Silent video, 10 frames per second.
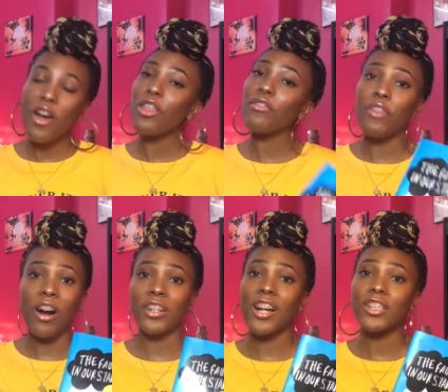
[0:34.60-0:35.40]
The
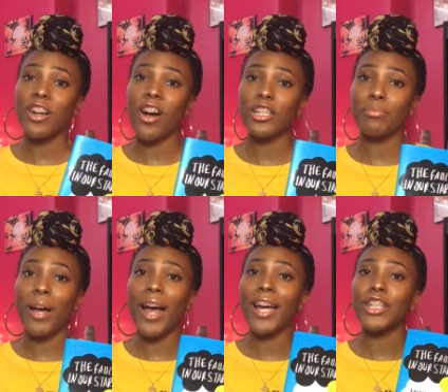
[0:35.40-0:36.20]
Fault in Our Stars
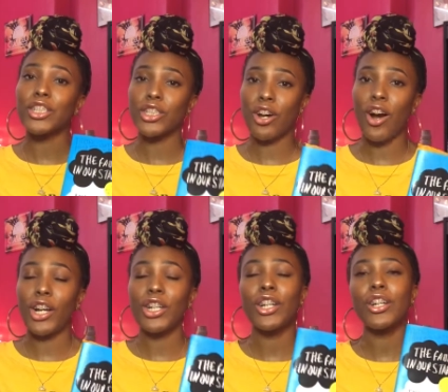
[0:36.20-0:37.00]
by
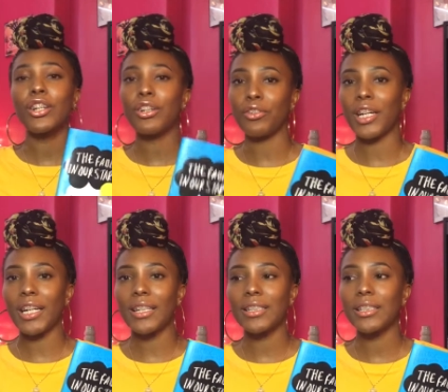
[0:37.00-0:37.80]
John
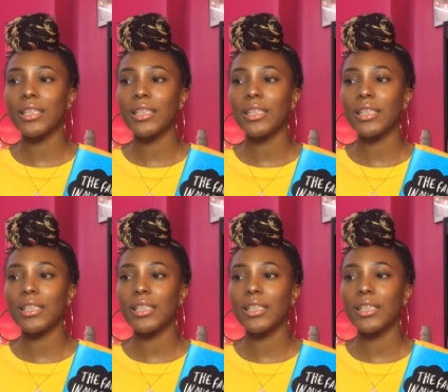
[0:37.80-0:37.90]
Green.